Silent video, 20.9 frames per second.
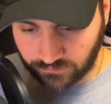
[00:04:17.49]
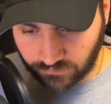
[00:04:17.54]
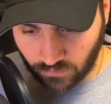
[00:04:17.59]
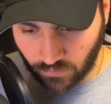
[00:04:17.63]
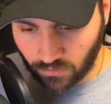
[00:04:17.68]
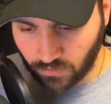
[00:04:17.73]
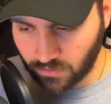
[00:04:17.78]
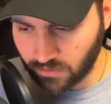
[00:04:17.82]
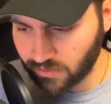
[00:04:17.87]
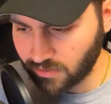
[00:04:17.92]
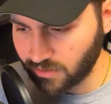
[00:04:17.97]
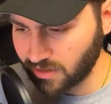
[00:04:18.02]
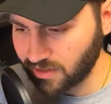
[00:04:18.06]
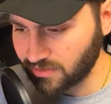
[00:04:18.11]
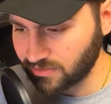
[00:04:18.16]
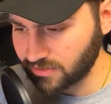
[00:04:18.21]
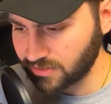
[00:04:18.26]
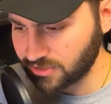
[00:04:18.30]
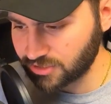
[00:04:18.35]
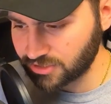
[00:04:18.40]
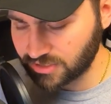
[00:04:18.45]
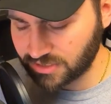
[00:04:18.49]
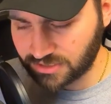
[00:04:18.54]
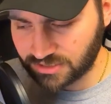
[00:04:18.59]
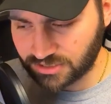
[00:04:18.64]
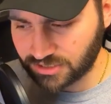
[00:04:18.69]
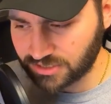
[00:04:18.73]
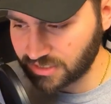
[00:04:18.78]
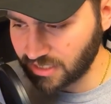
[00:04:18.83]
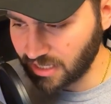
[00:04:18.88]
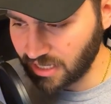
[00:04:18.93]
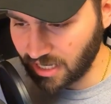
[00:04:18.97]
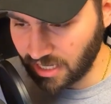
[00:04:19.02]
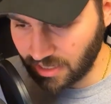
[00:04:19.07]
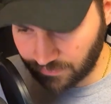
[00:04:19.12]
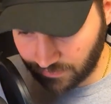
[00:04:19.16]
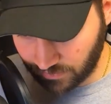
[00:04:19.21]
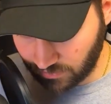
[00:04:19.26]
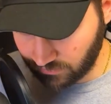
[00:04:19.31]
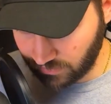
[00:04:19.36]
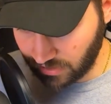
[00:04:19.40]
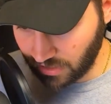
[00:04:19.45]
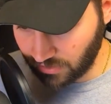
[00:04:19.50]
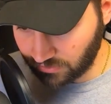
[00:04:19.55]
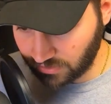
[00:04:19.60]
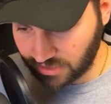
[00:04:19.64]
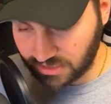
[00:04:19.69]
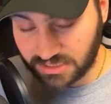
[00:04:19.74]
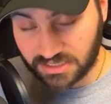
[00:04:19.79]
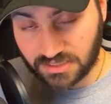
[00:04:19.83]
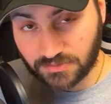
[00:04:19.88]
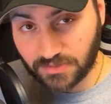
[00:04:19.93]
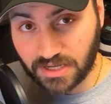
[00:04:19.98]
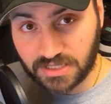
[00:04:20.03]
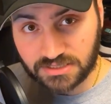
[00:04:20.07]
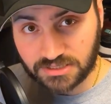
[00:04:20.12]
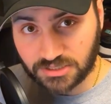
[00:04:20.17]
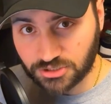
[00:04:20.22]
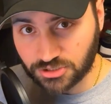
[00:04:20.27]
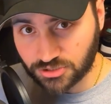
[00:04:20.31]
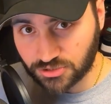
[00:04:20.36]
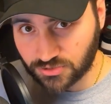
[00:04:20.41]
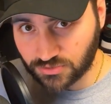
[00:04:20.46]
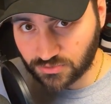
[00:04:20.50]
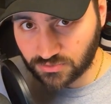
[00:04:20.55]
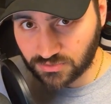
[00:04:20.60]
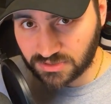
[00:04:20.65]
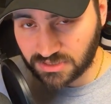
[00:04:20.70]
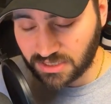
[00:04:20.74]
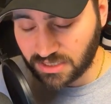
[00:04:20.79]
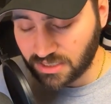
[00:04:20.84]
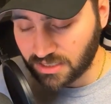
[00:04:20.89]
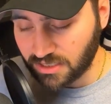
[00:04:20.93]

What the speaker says: 4 and it's just the hype around customizing shoes,